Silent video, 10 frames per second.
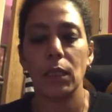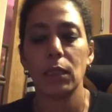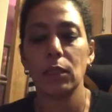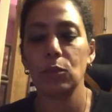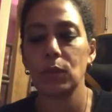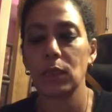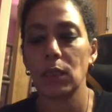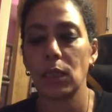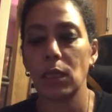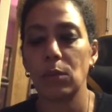And this was in a
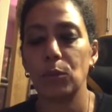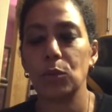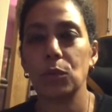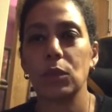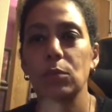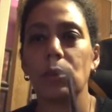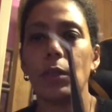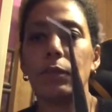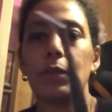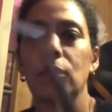car boot with some
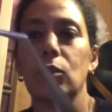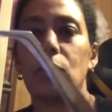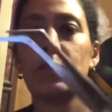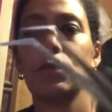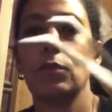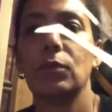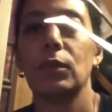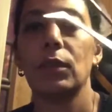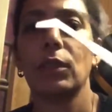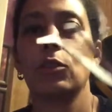crafting stuff.
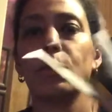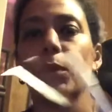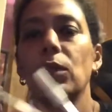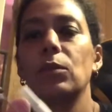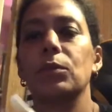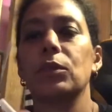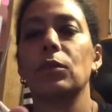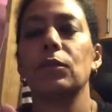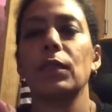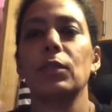And that's to pick up
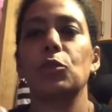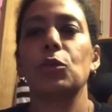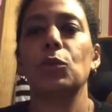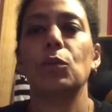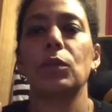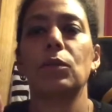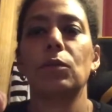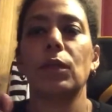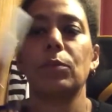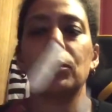stuff. I had 2, I don't know
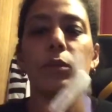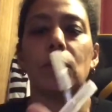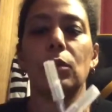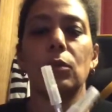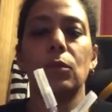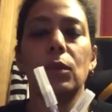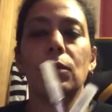what happened to the other one.